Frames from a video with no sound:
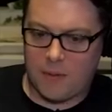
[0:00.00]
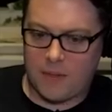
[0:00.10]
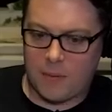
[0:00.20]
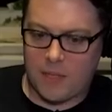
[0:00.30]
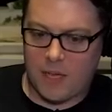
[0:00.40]

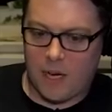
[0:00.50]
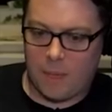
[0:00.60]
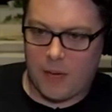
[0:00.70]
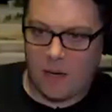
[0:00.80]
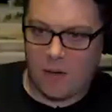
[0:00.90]
Switching it up.
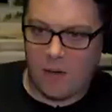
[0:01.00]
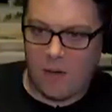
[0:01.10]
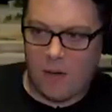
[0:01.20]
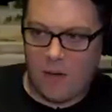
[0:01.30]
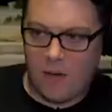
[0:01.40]

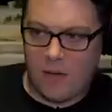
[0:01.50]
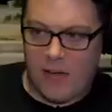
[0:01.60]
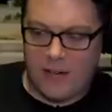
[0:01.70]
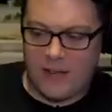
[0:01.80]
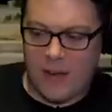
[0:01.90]
A
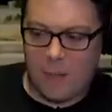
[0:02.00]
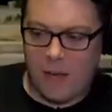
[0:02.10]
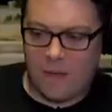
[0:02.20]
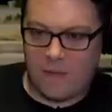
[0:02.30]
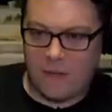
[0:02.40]
lot of time
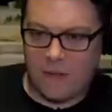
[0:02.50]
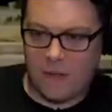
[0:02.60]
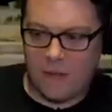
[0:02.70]
left.